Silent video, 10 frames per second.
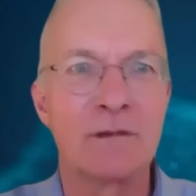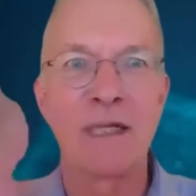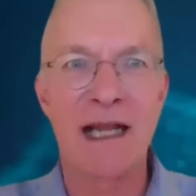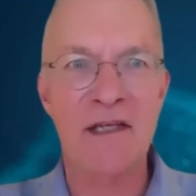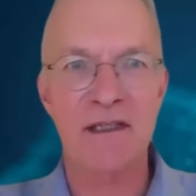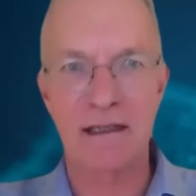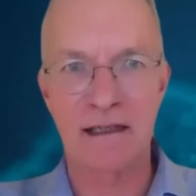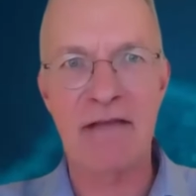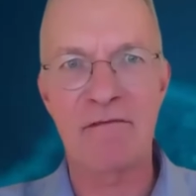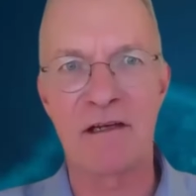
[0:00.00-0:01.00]
but it
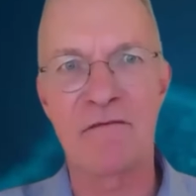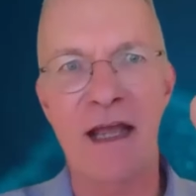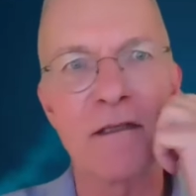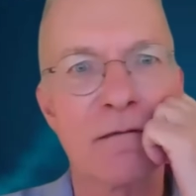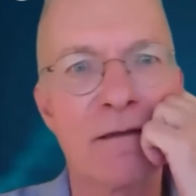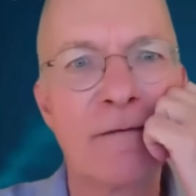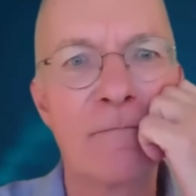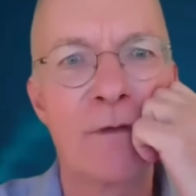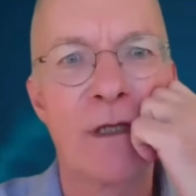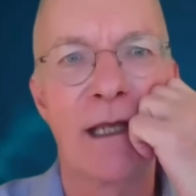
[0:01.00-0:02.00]
can have an effect.
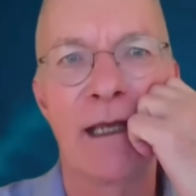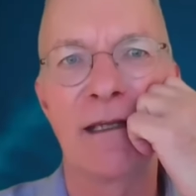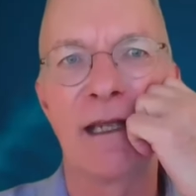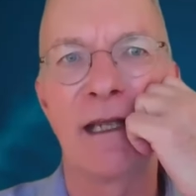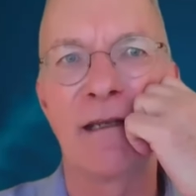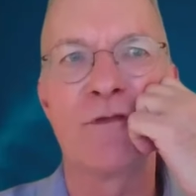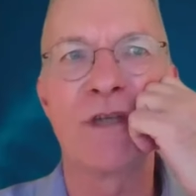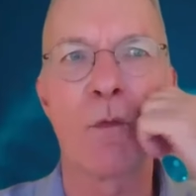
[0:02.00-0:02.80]
And